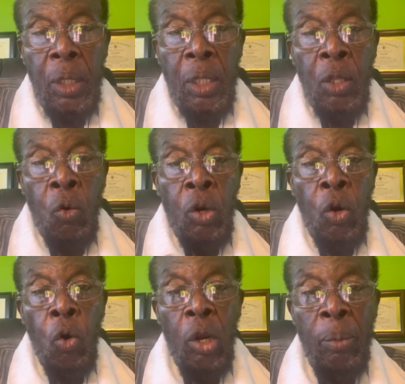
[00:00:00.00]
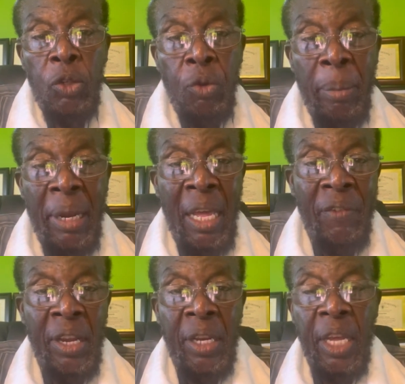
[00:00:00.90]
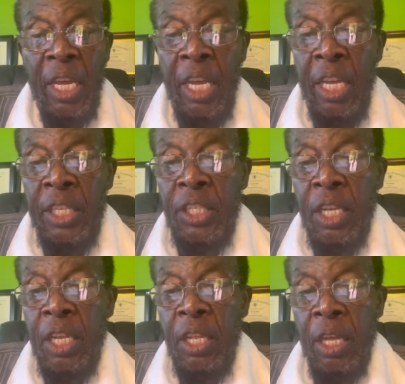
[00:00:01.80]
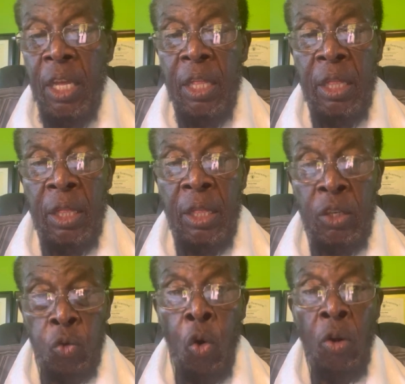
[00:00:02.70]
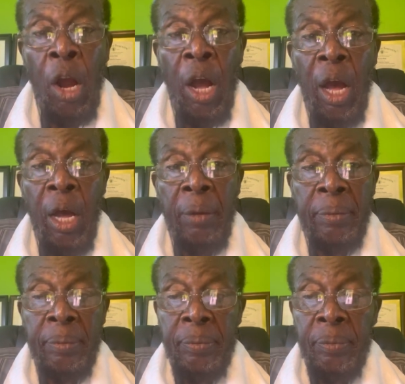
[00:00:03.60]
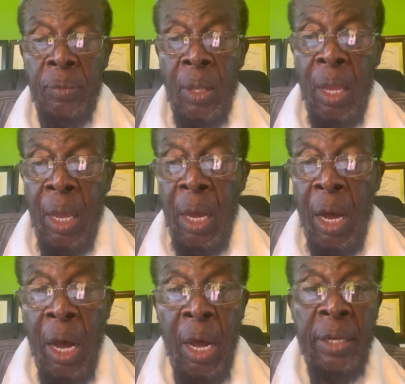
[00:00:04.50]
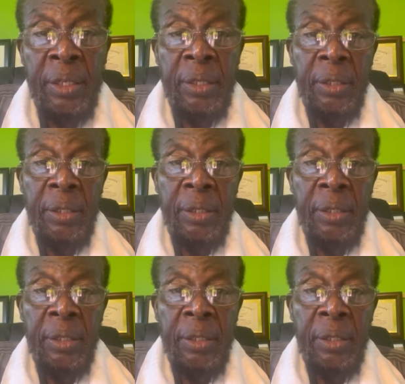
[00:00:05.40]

The only holy books we believe in is the Torah and